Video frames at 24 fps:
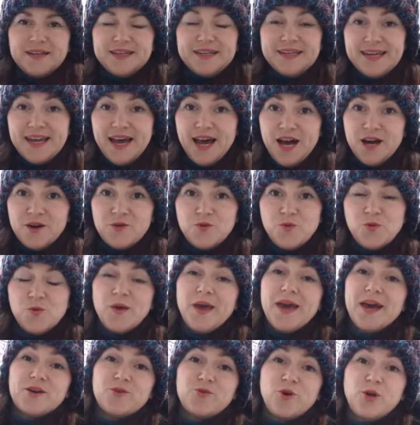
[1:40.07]
Now
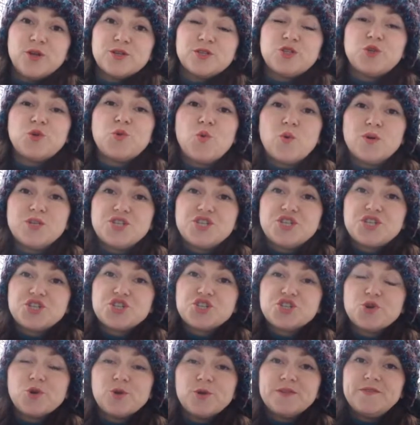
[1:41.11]
we are going to watch a
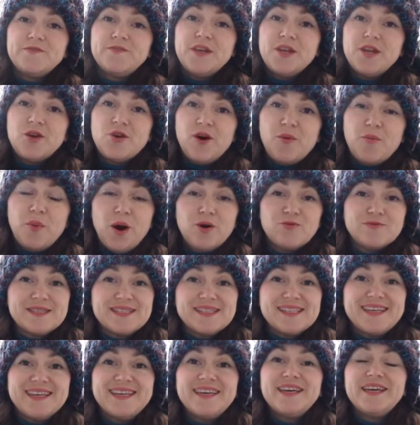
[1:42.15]
short video about
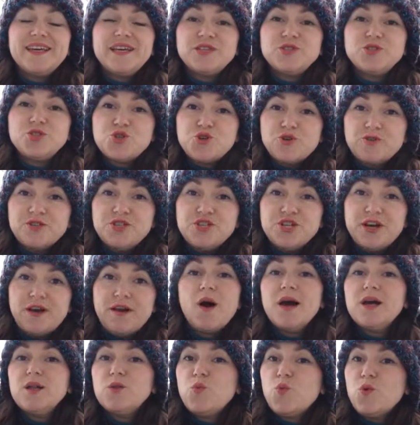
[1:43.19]
skiing in Georgia
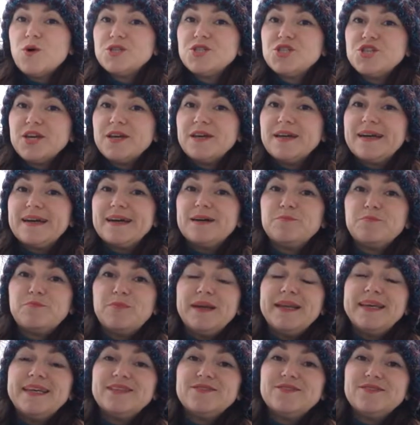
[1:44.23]
while watching
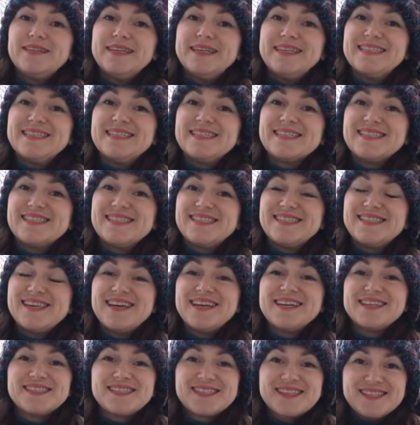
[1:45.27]
complete these
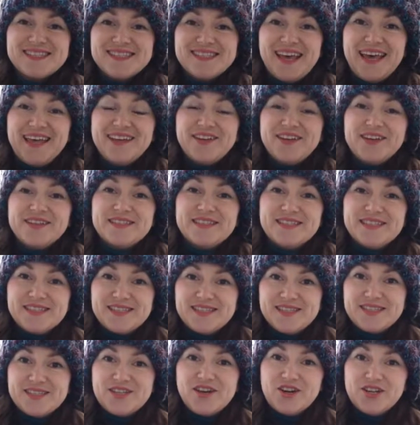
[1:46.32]
six sentence
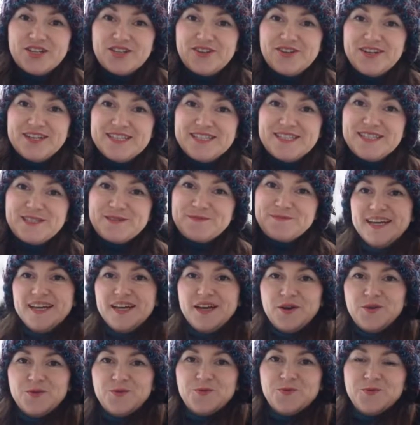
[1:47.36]
starters.
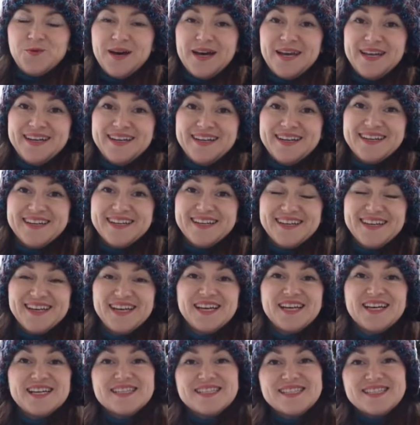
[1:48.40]
1.
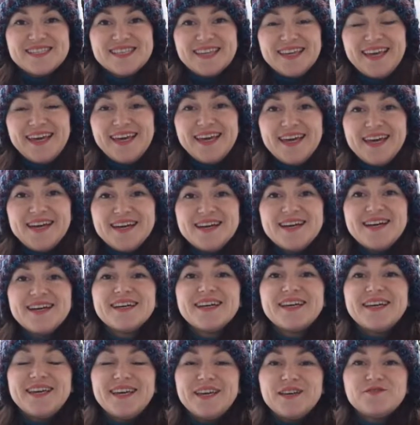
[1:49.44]
Skiing
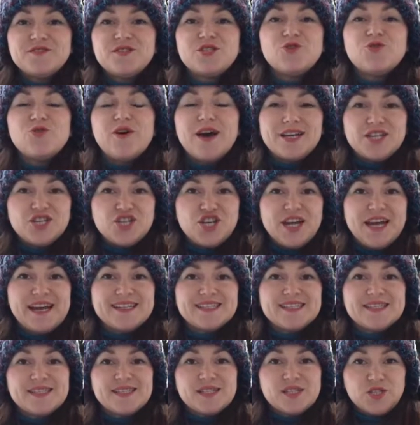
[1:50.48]
gives you a
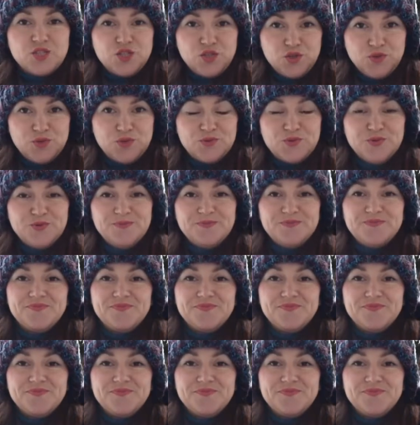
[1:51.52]
chance to